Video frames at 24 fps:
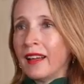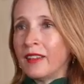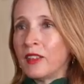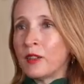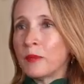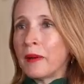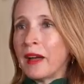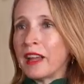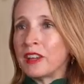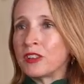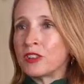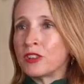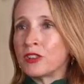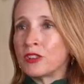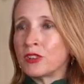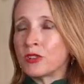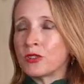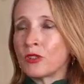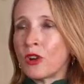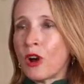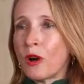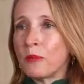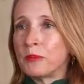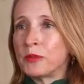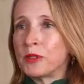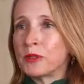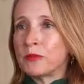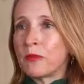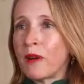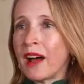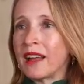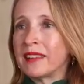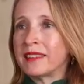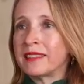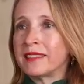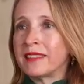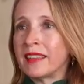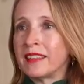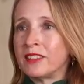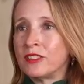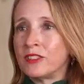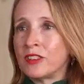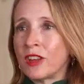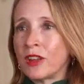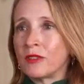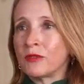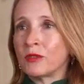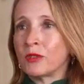And the patient should optimize their
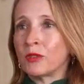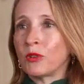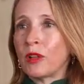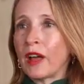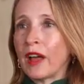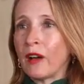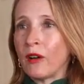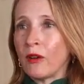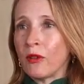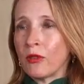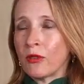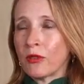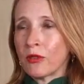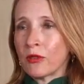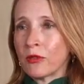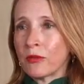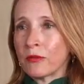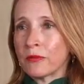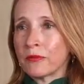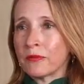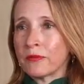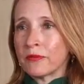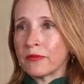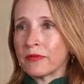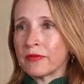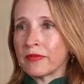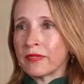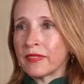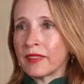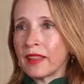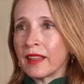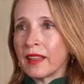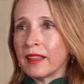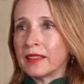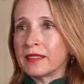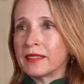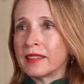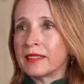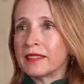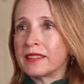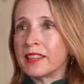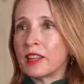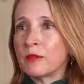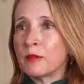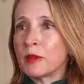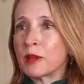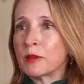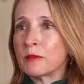general health.
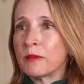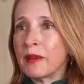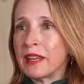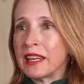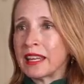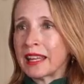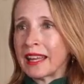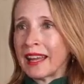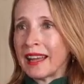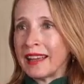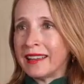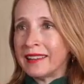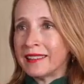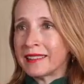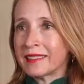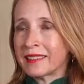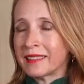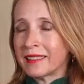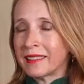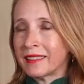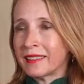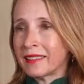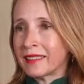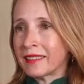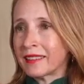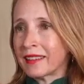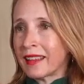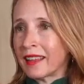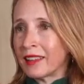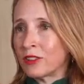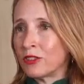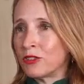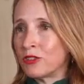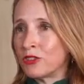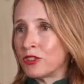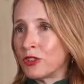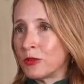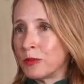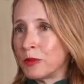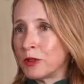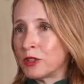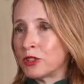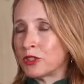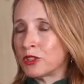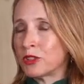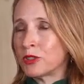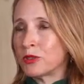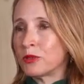Systemic medications can
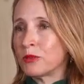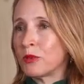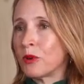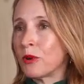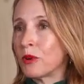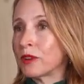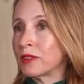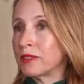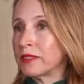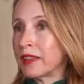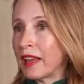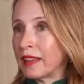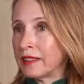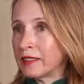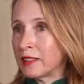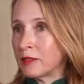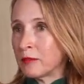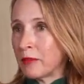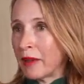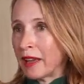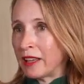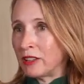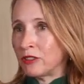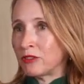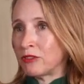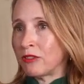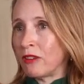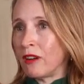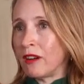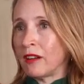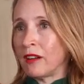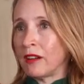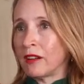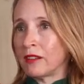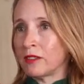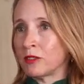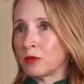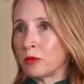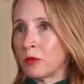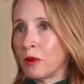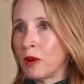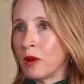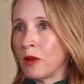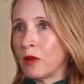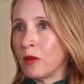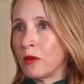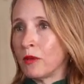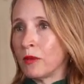contribute to or exacerbate dry eye as
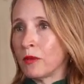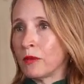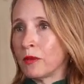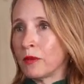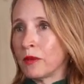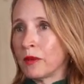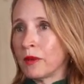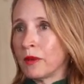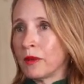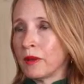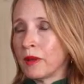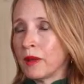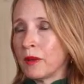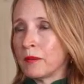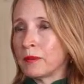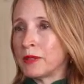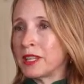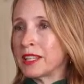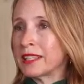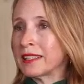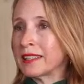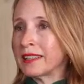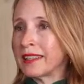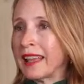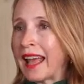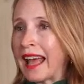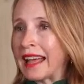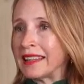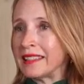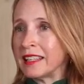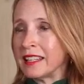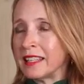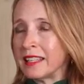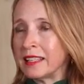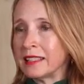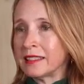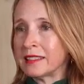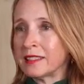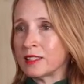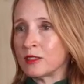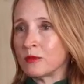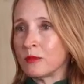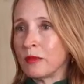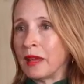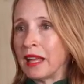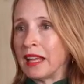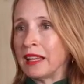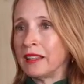well, particularly
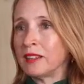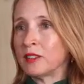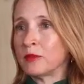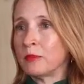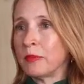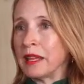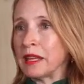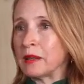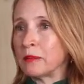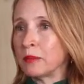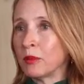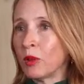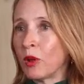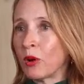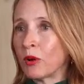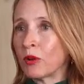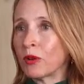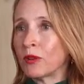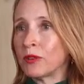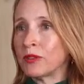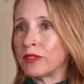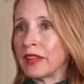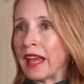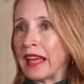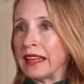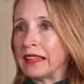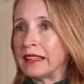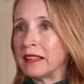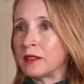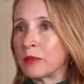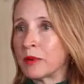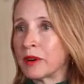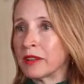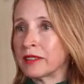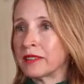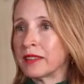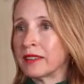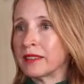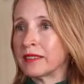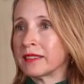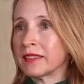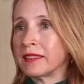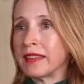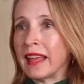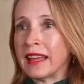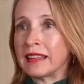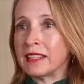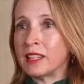antihistamines, beta blockers,
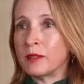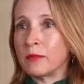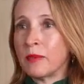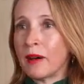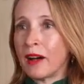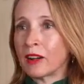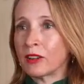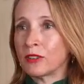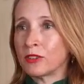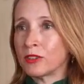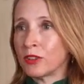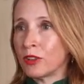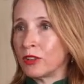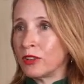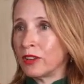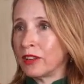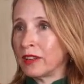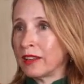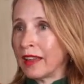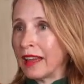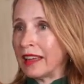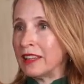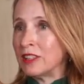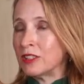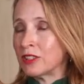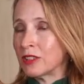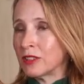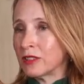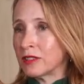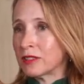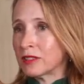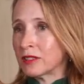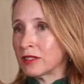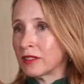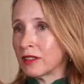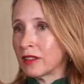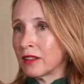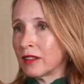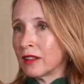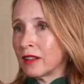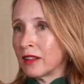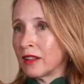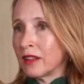antidepressants, and anti-Parkinsonian agents.